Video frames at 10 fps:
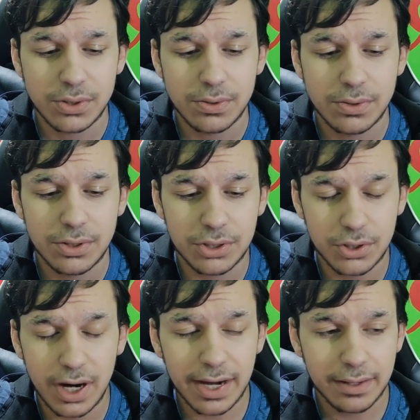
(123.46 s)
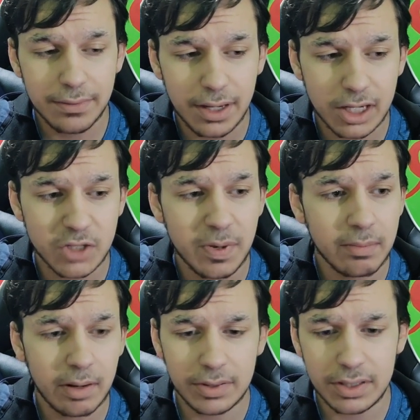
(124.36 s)
just try and
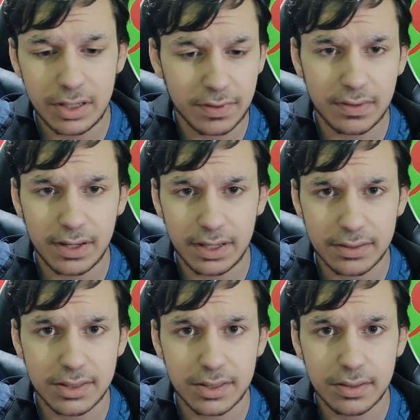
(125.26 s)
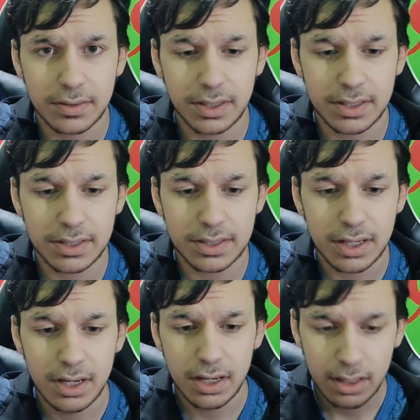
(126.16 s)
experiment with different things, because
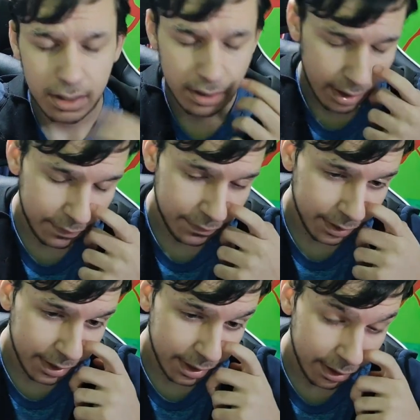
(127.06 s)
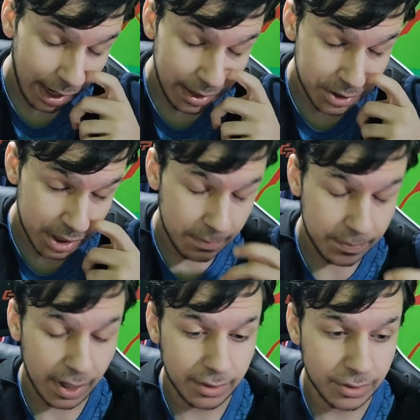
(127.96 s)
I feel like I just keep
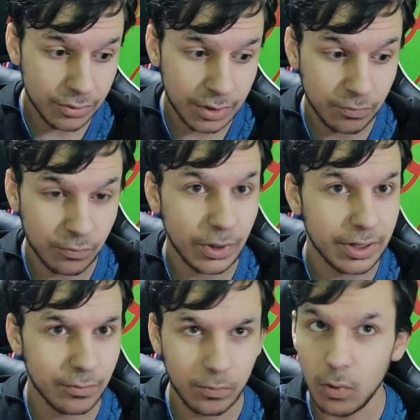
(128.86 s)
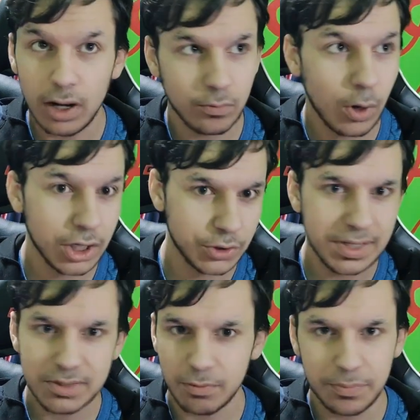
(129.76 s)
on doing wash,
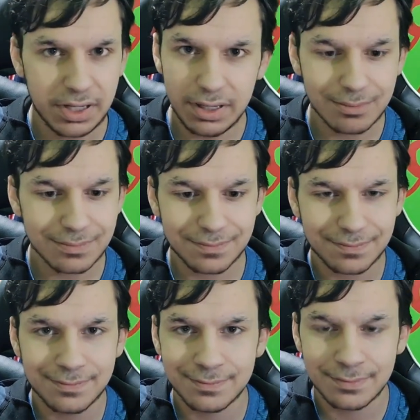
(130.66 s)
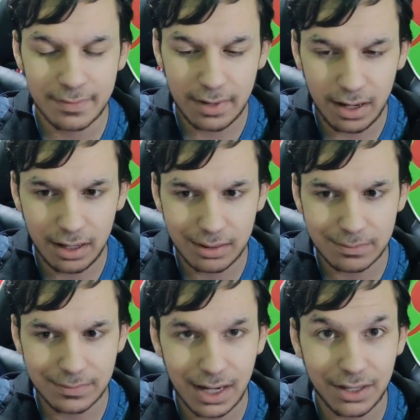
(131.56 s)
rinse, repeat
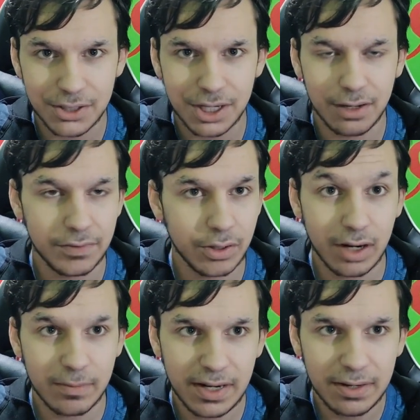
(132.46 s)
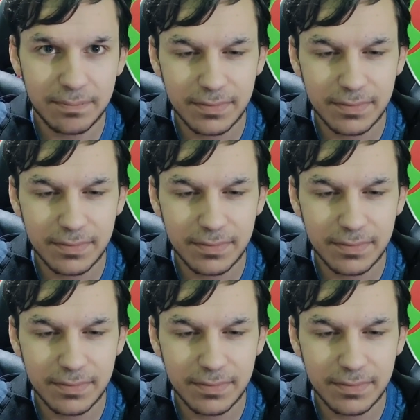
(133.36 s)
on the channel, if you know what I mean,